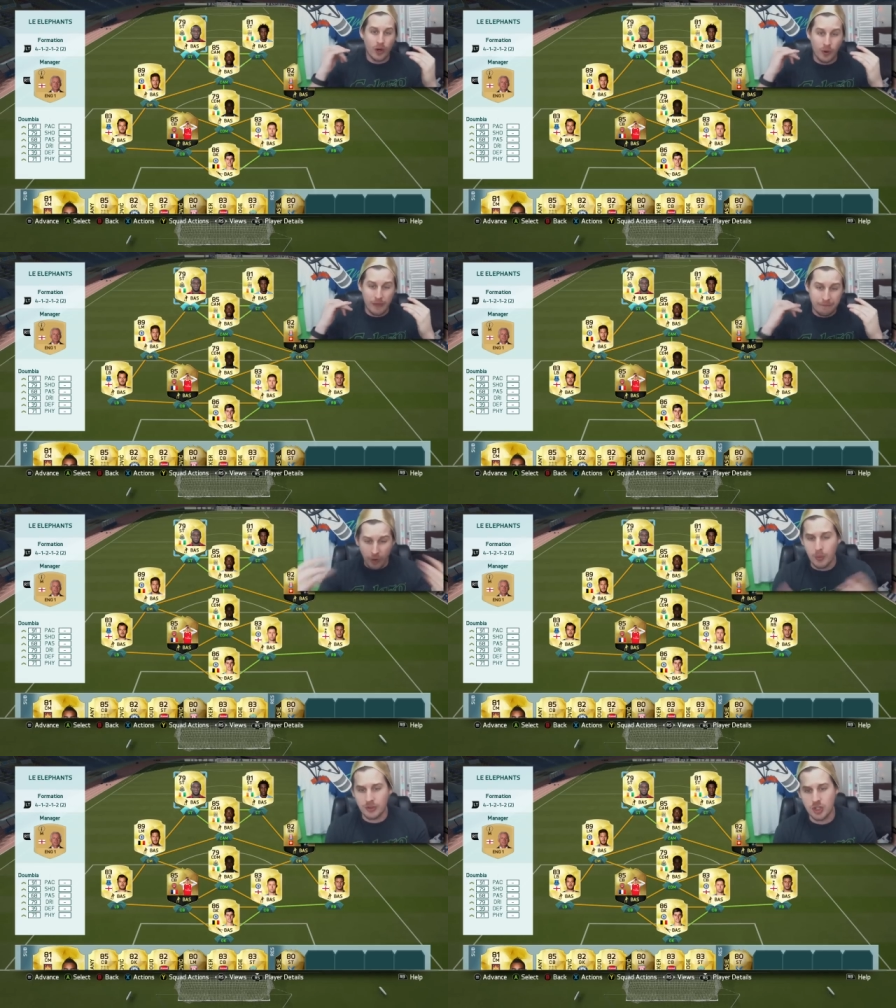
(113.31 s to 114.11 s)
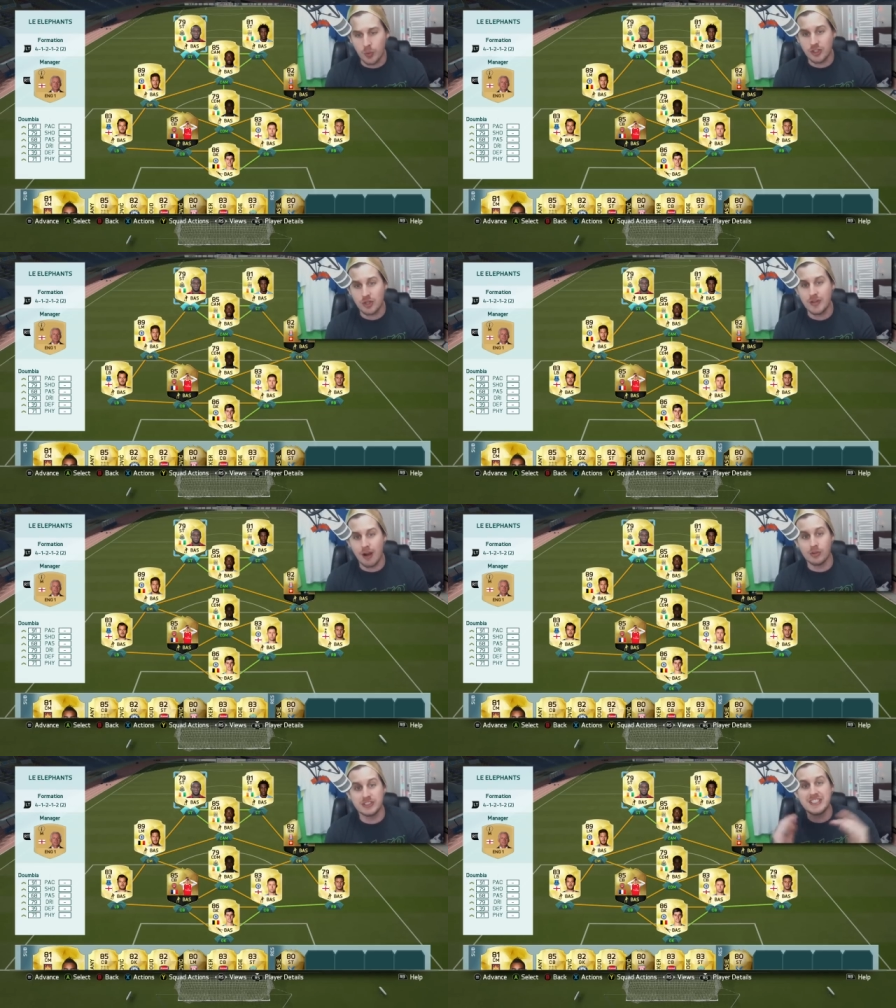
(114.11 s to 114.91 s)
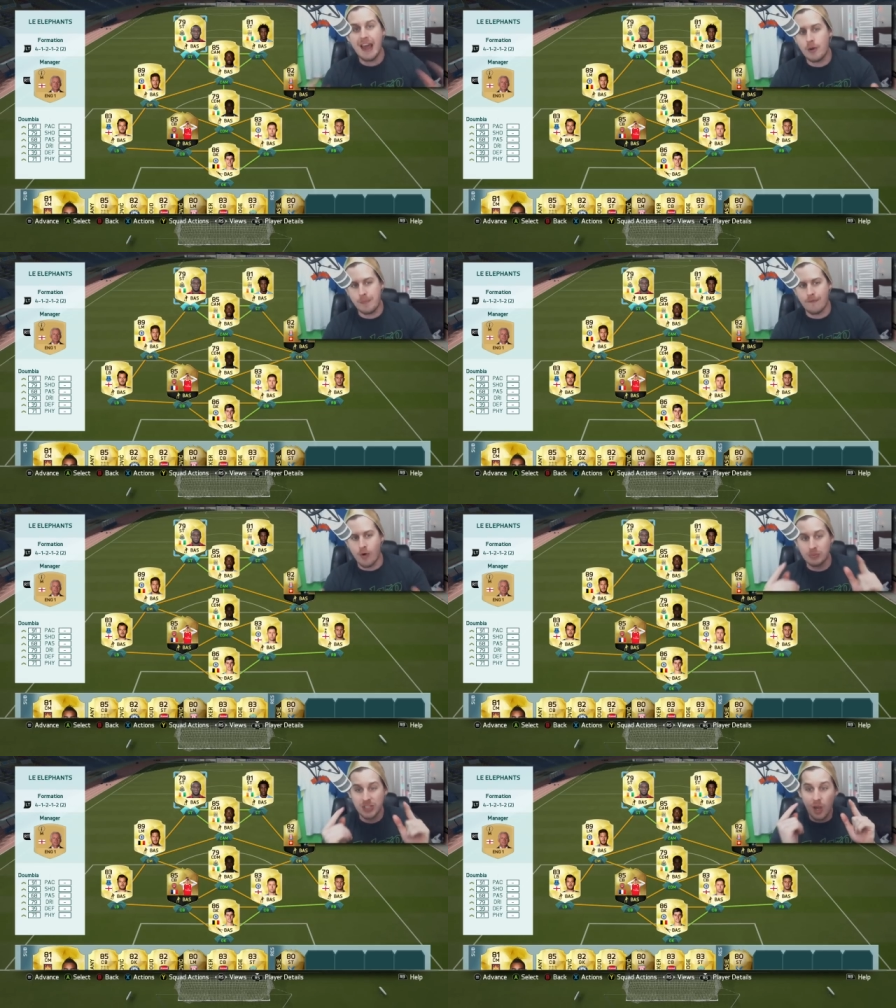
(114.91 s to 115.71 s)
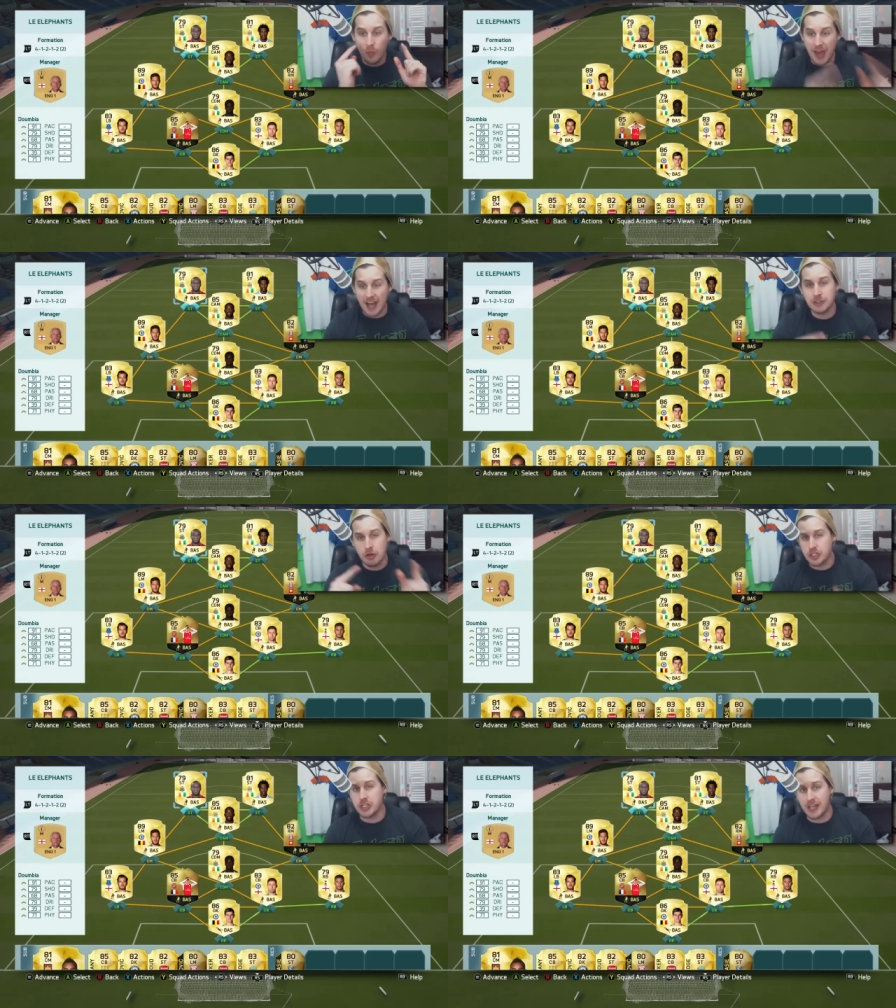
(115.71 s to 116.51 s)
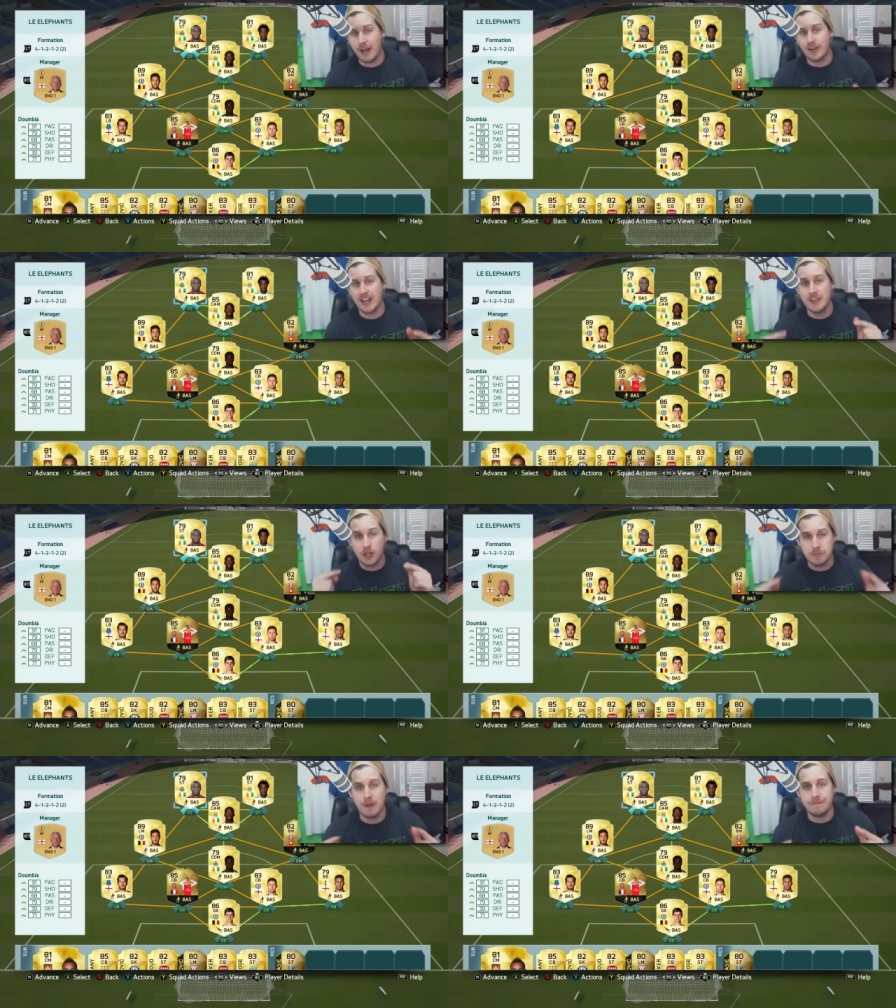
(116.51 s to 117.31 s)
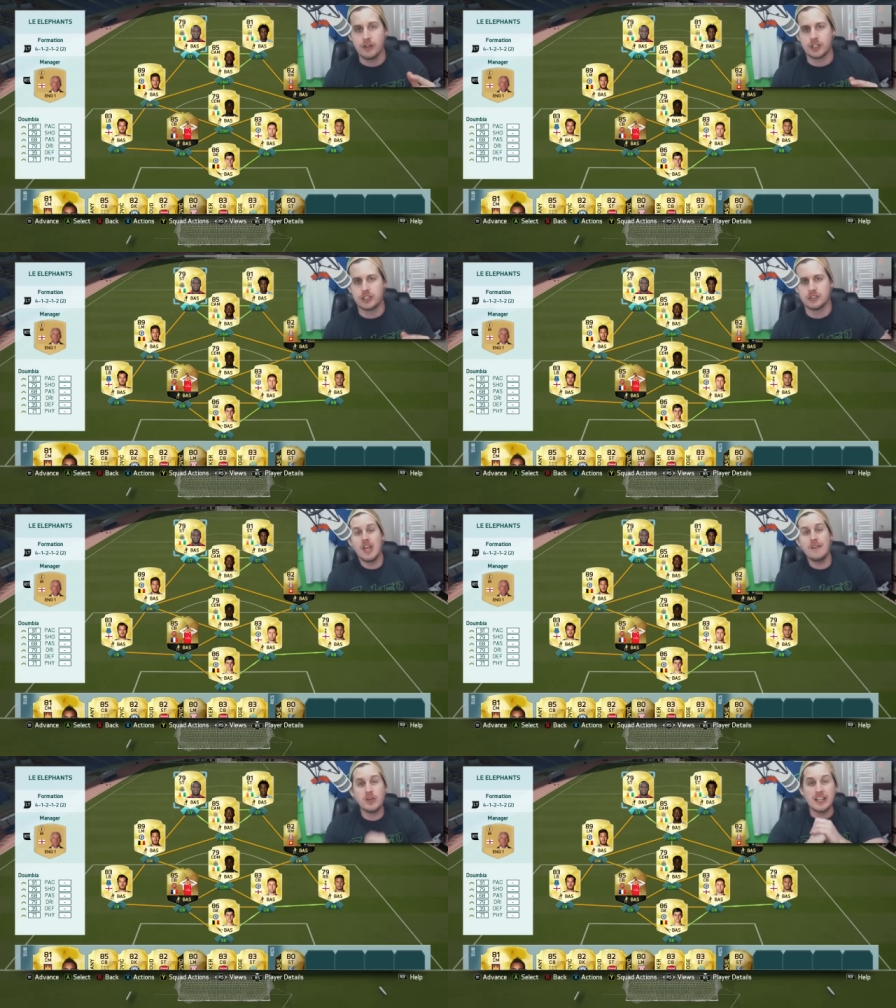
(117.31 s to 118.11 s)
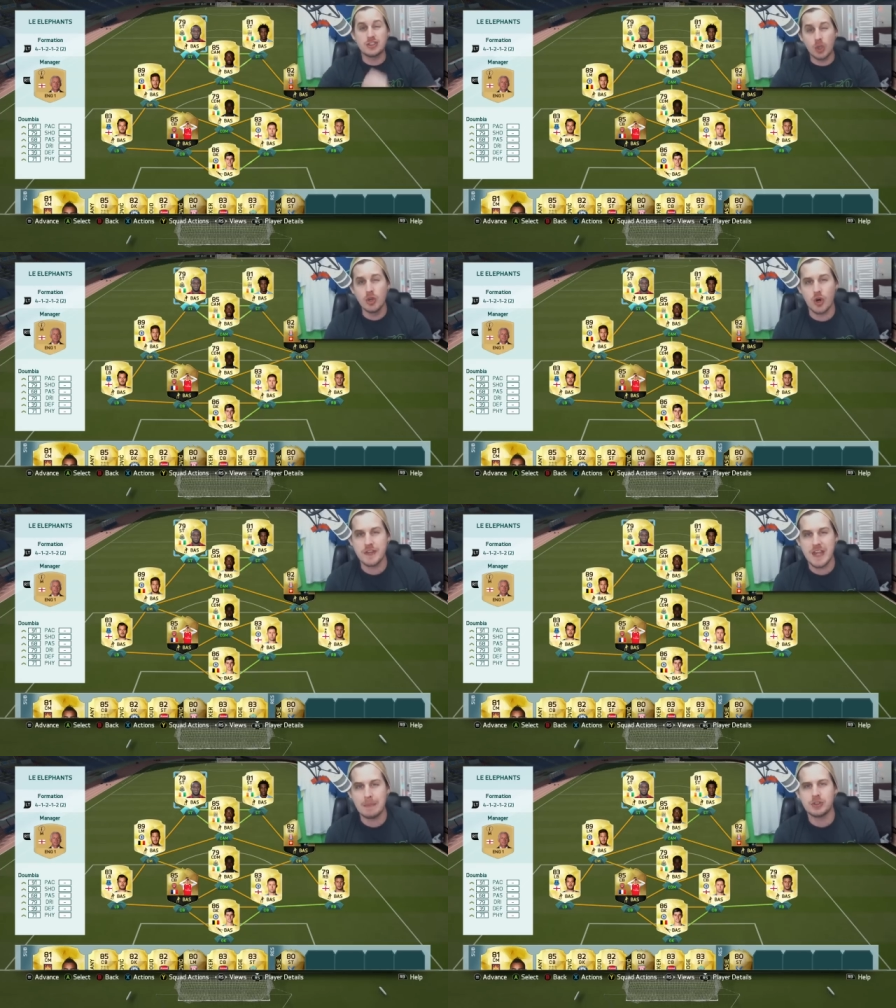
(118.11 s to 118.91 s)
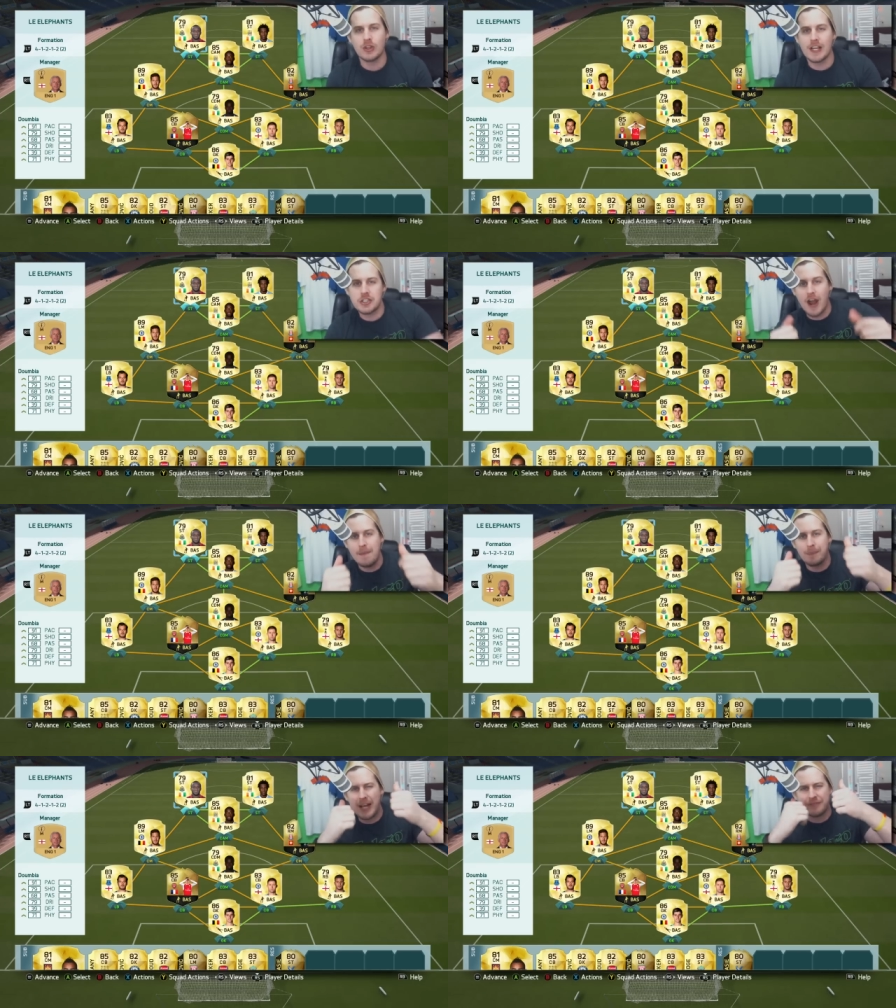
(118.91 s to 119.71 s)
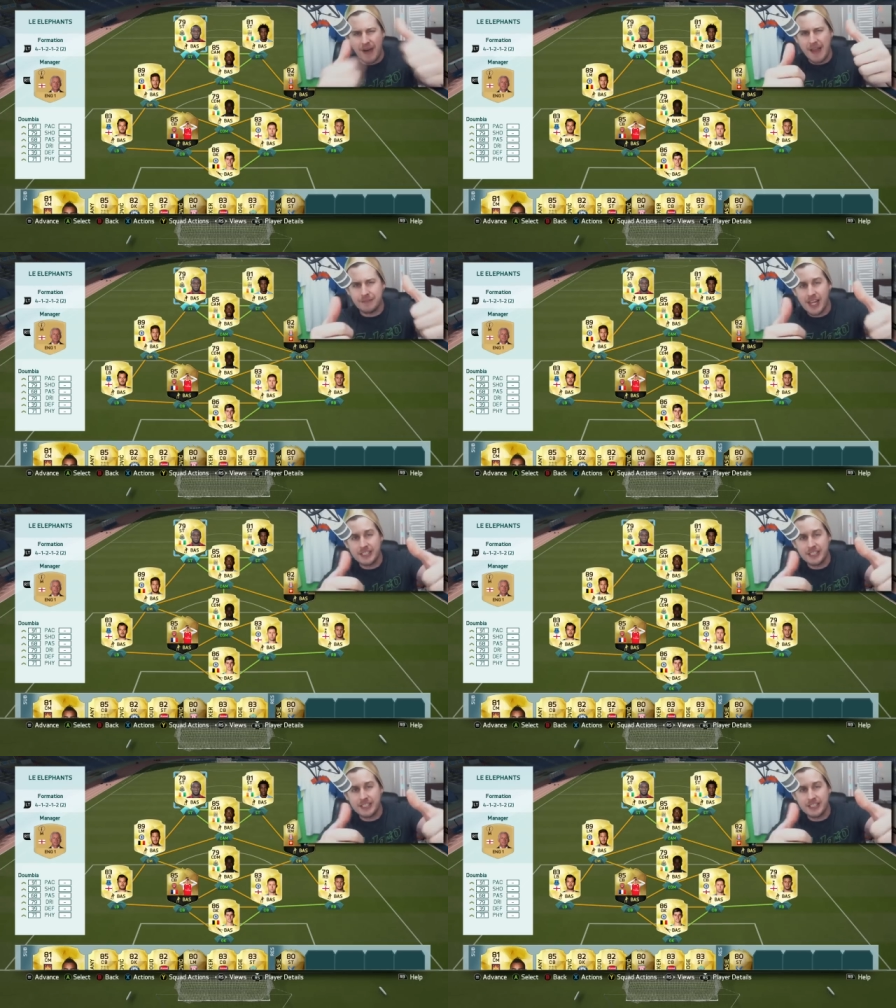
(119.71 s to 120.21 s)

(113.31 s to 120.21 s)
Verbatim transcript: Want to run the four one two one two narrow and see how it performs with Hazard and Shaqiri and there as midfielders. If you guys do enjoy the episode, let's try and blast five